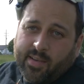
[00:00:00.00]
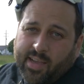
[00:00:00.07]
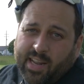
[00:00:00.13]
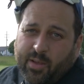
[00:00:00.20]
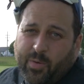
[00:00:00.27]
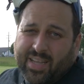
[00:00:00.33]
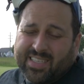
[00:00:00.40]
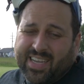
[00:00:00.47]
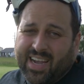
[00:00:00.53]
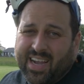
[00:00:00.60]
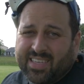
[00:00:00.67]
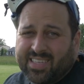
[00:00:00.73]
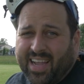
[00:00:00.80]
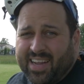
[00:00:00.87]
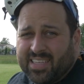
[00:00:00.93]
Anyways
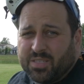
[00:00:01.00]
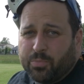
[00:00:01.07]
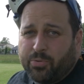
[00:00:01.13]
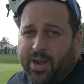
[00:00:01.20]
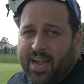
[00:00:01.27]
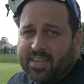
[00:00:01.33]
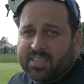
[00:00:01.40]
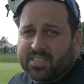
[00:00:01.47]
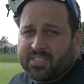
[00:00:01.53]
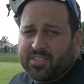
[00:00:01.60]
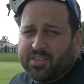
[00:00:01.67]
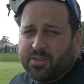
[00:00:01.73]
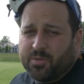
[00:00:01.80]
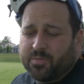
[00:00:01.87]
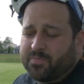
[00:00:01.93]
guys, I got some practicing to
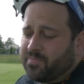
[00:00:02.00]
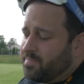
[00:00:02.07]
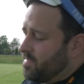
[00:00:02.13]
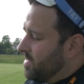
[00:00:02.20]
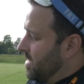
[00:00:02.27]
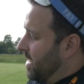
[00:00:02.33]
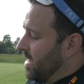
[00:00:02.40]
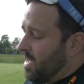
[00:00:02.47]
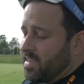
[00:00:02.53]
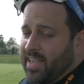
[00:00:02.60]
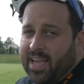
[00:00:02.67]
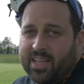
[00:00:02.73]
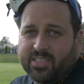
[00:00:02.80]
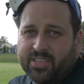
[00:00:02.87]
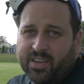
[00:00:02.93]
do and I'll
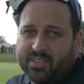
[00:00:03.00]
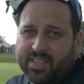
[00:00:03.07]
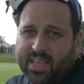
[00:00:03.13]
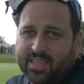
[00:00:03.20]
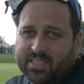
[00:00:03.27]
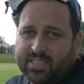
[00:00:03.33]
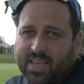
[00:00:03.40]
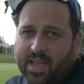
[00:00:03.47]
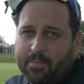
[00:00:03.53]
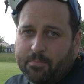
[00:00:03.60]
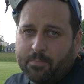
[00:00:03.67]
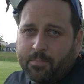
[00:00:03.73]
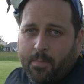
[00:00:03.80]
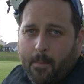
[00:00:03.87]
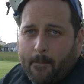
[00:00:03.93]
catch y'all next time.
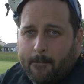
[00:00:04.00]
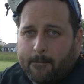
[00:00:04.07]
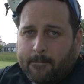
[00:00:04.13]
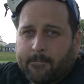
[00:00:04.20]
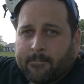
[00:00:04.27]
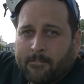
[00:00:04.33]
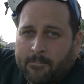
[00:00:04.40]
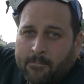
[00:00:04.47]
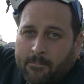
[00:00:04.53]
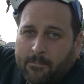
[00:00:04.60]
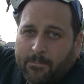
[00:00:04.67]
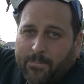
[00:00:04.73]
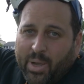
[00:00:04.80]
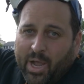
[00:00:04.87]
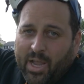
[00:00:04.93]

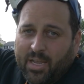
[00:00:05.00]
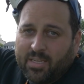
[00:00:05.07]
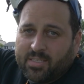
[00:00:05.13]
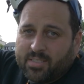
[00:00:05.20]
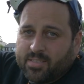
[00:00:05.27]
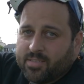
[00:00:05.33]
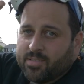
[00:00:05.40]
Peace!